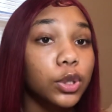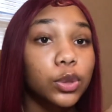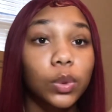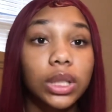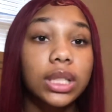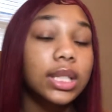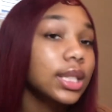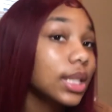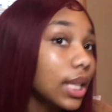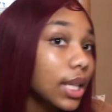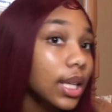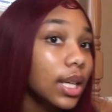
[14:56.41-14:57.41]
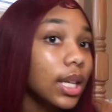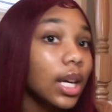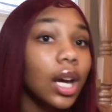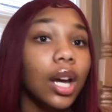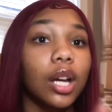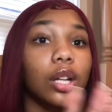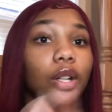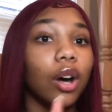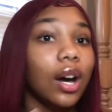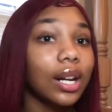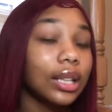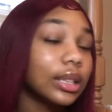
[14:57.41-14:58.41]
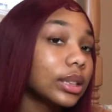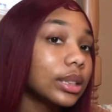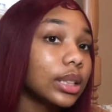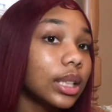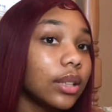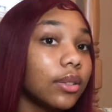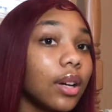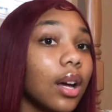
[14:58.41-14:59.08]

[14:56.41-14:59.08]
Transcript: you want to see. You know, all that good stuff.